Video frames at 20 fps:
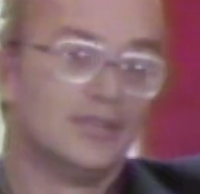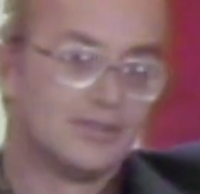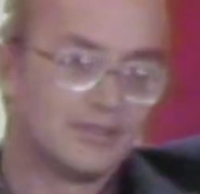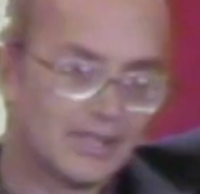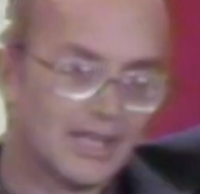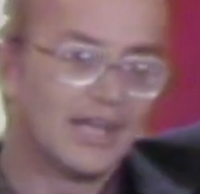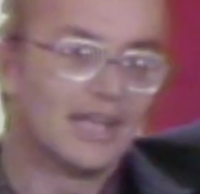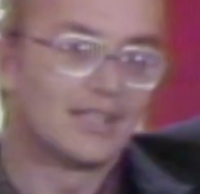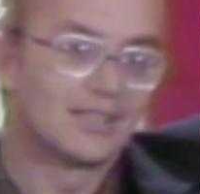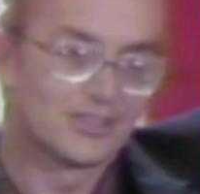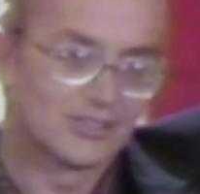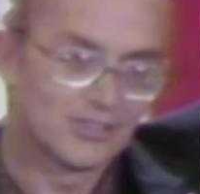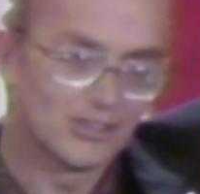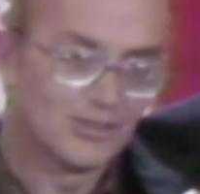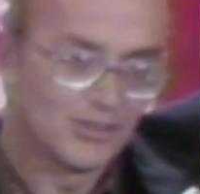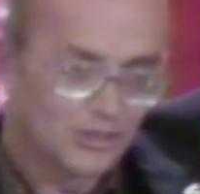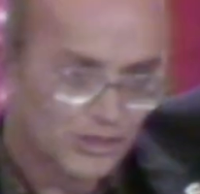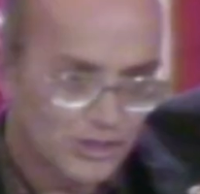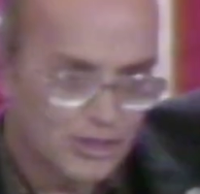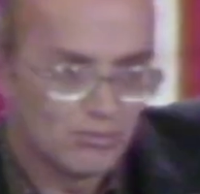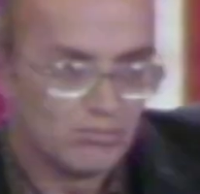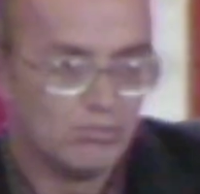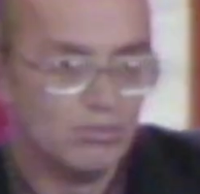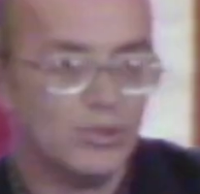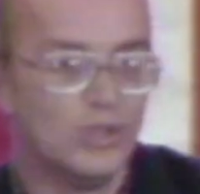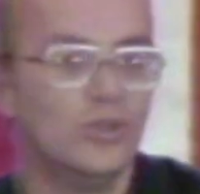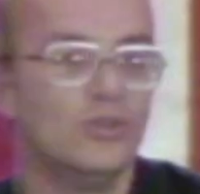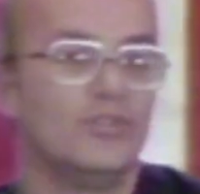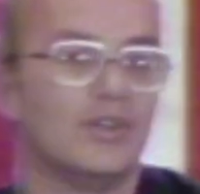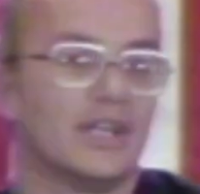takes some
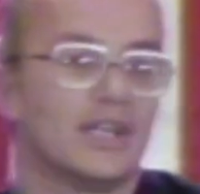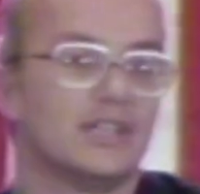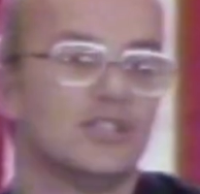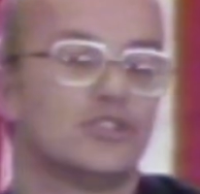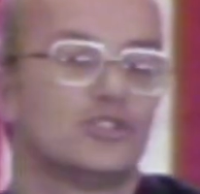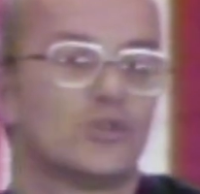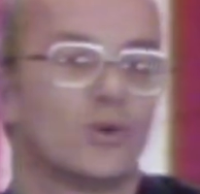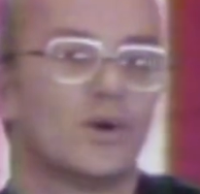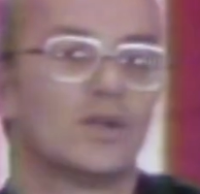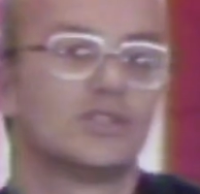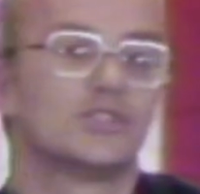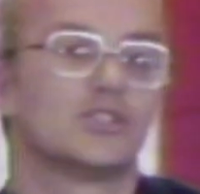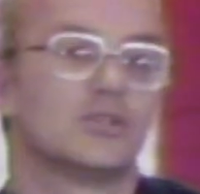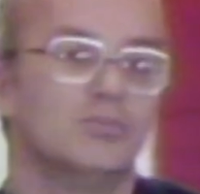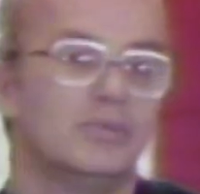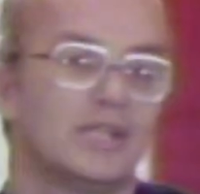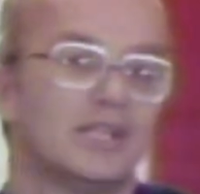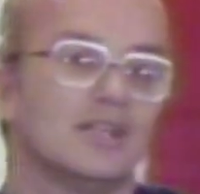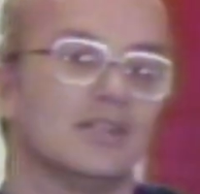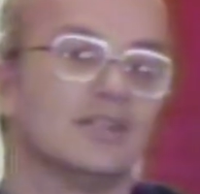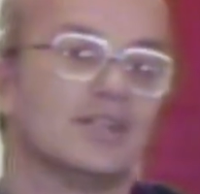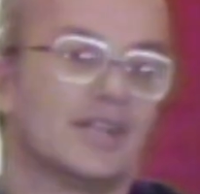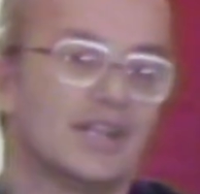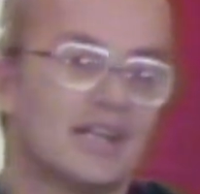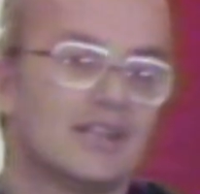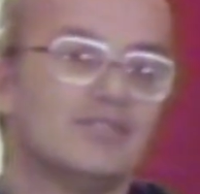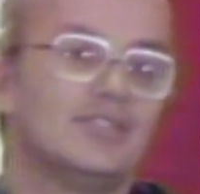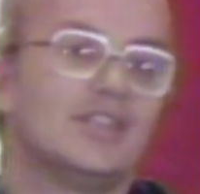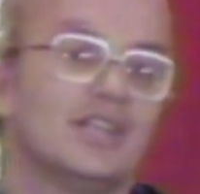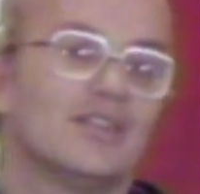moving towards the middle, and
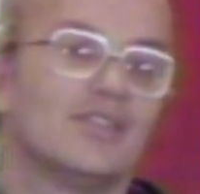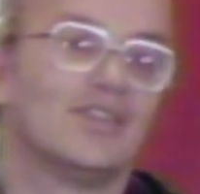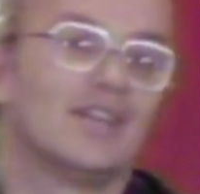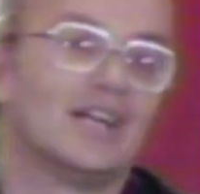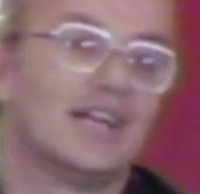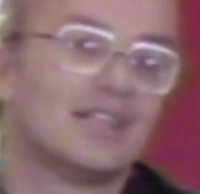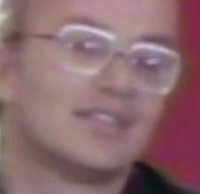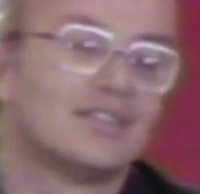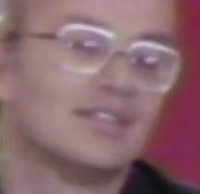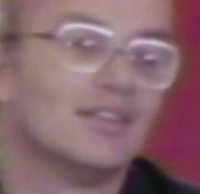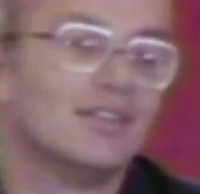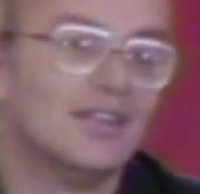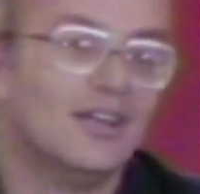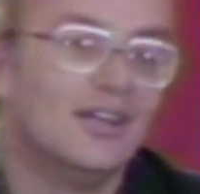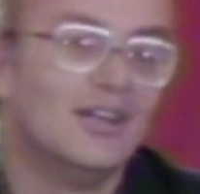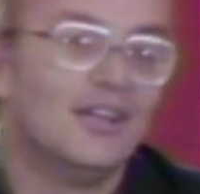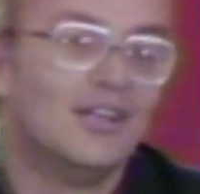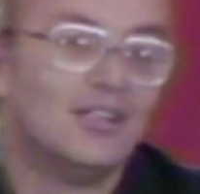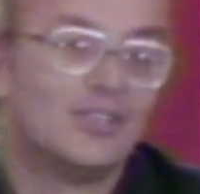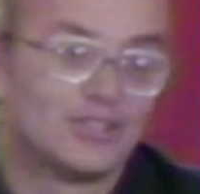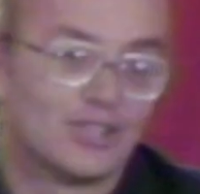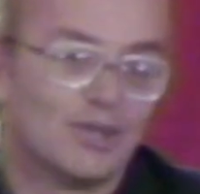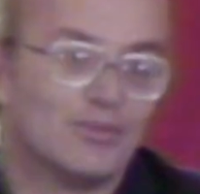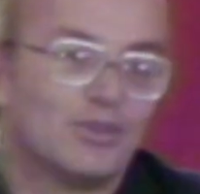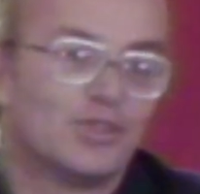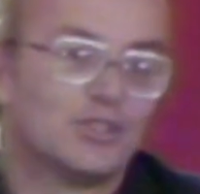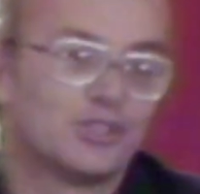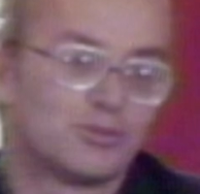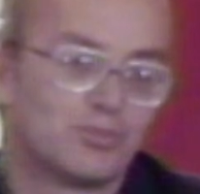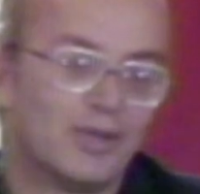I've done that, and some
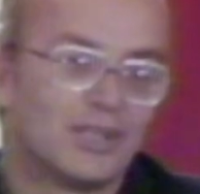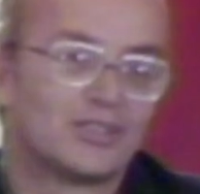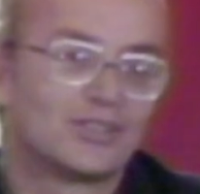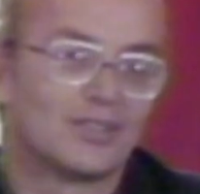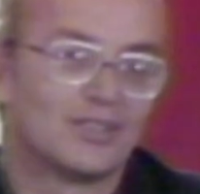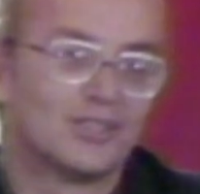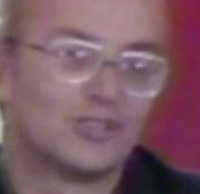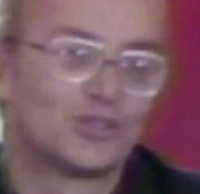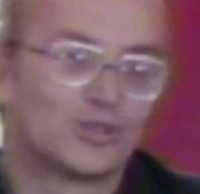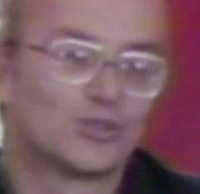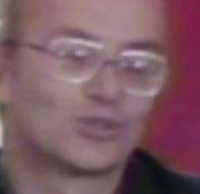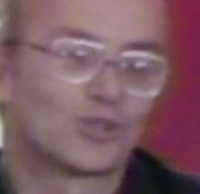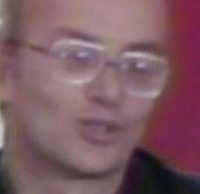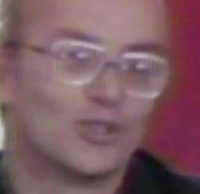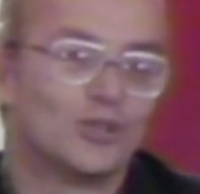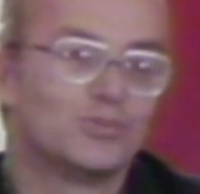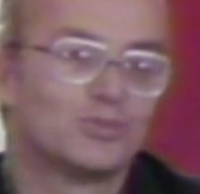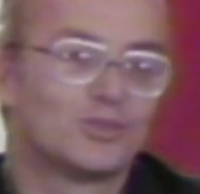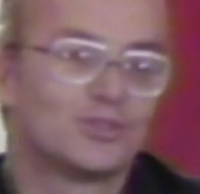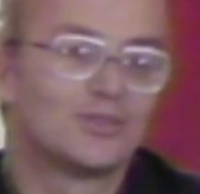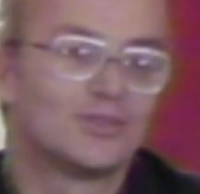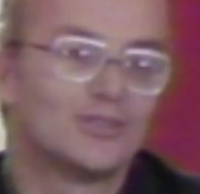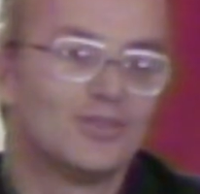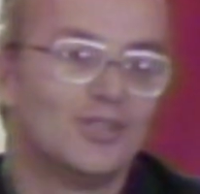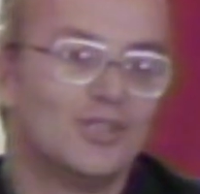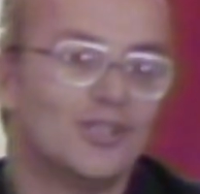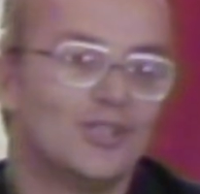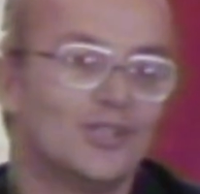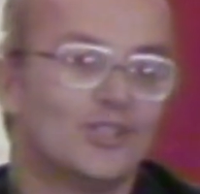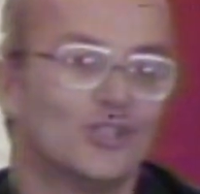of the special interest groups
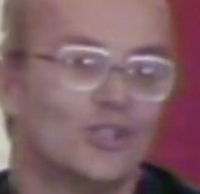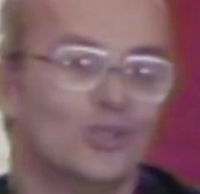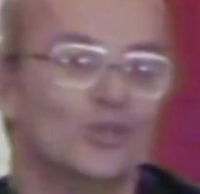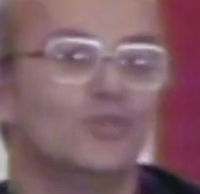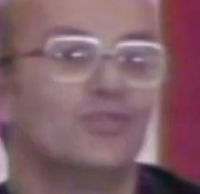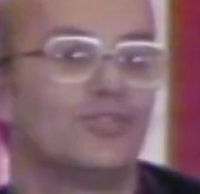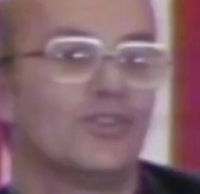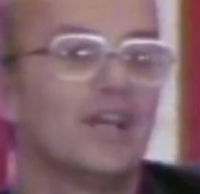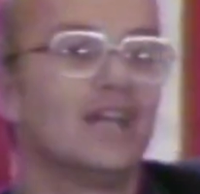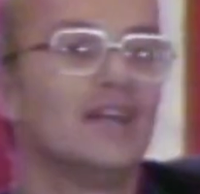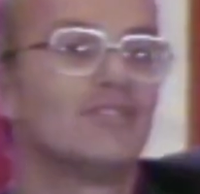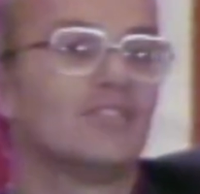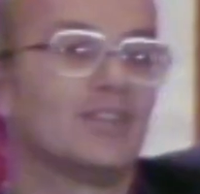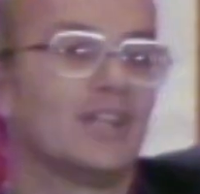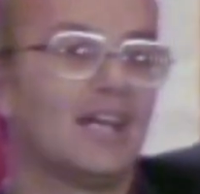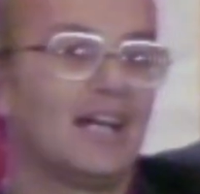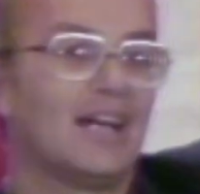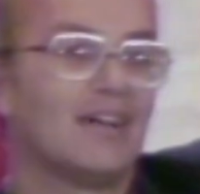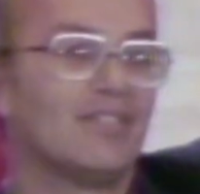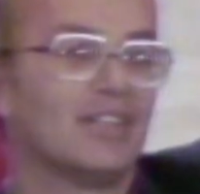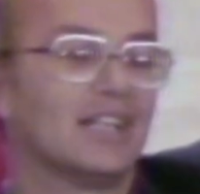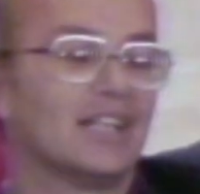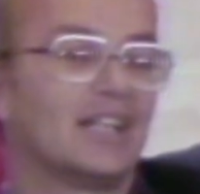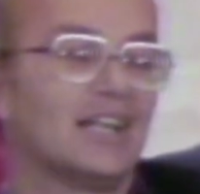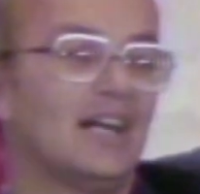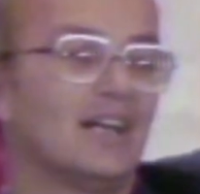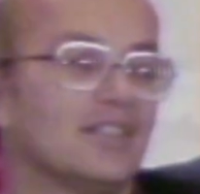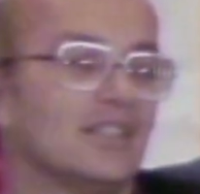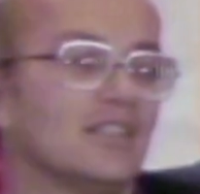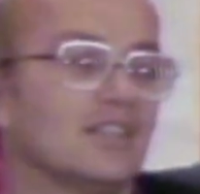who favored having it
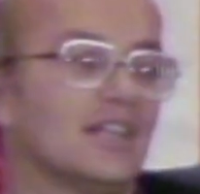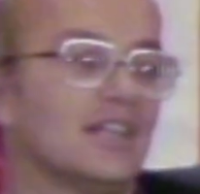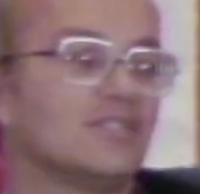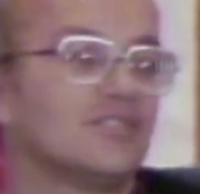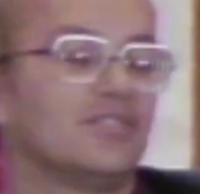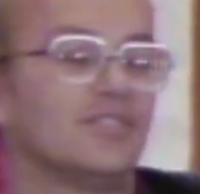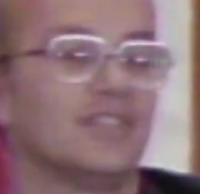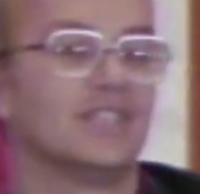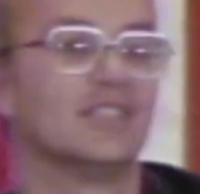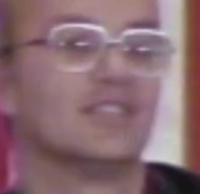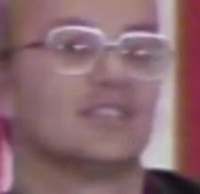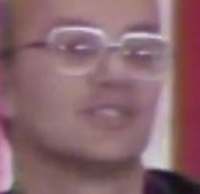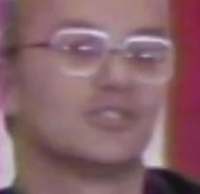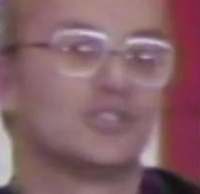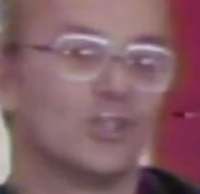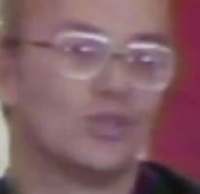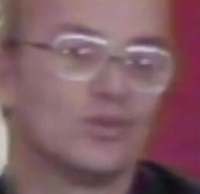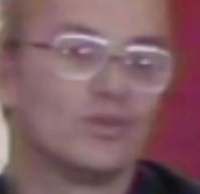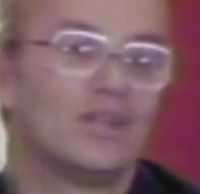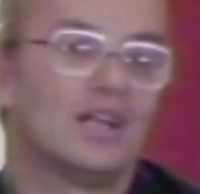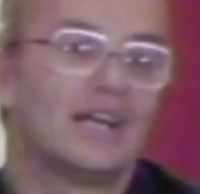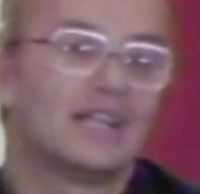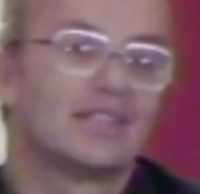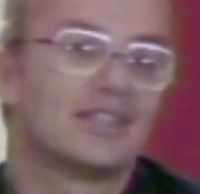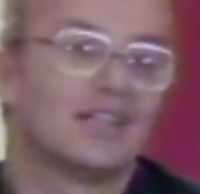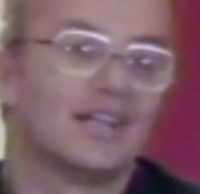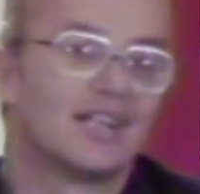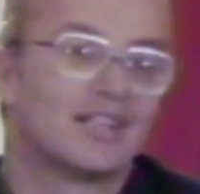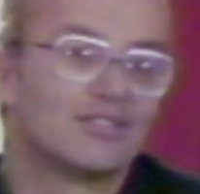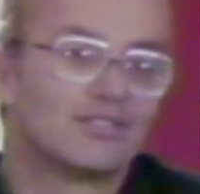out in left field don't like
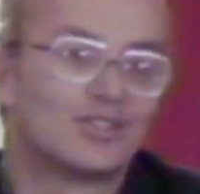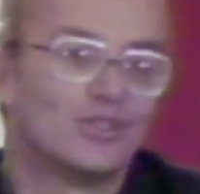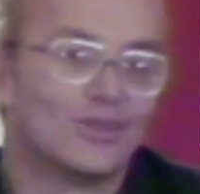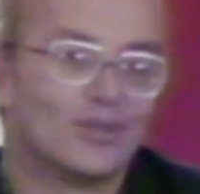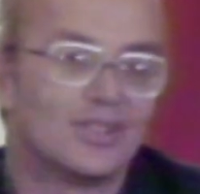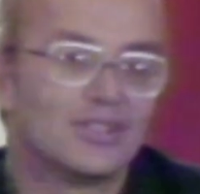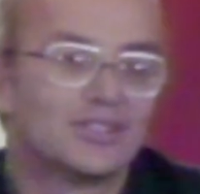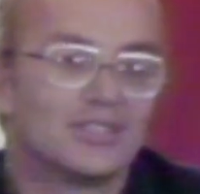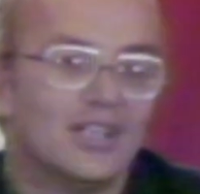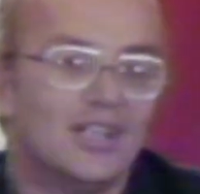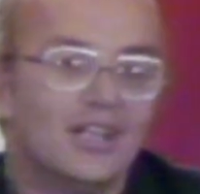that, of course.